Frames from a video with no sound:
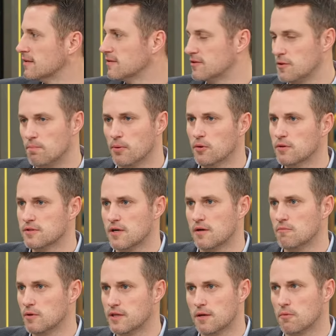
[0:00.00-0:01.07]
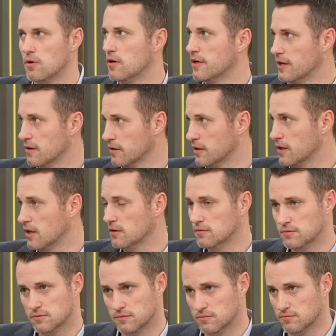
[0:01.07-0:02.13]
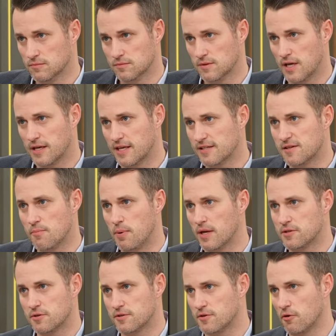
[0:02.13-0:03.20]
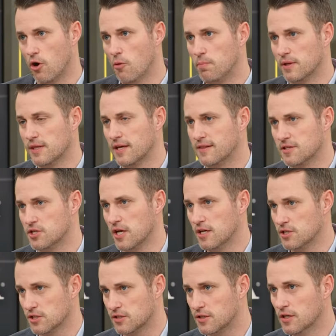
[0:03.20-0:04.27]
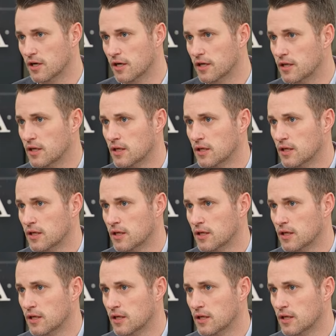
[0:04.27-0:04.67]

the Bruins aren't what they were a year ago. I guess the Patriots are hoping that the change is good.